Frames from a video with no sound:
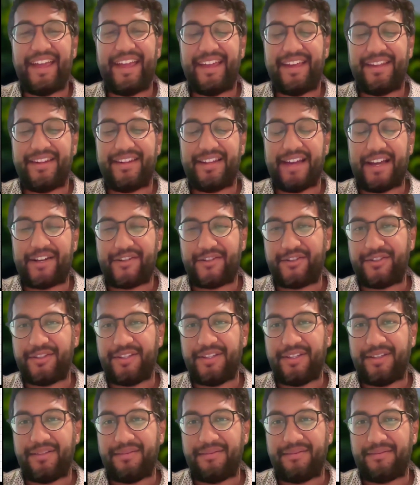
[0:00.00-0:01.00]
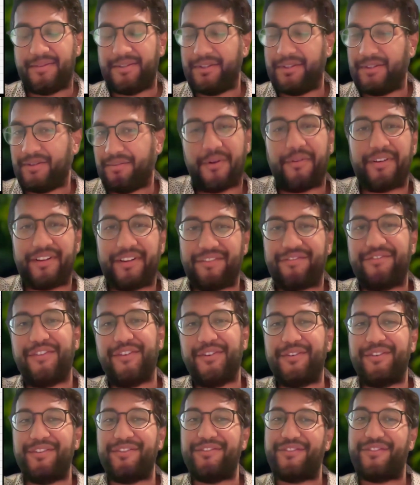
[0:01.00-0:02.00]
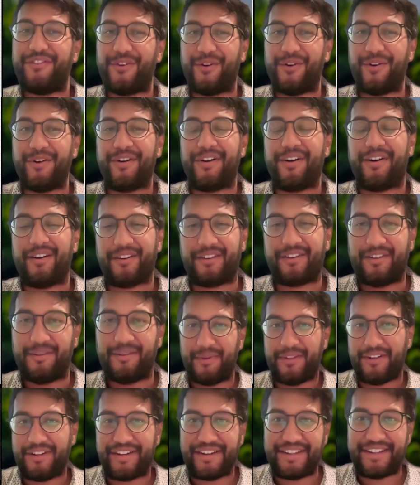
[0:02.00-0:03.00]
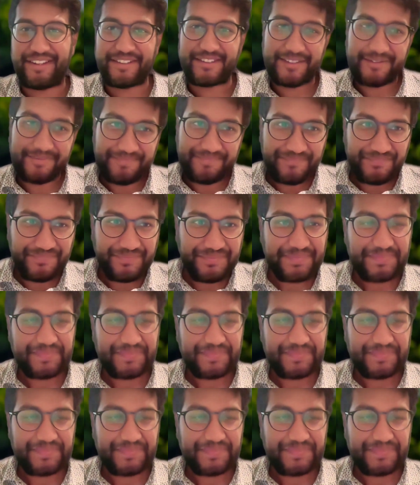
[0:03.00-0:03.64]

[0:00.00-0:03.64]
and actually growing food for communities.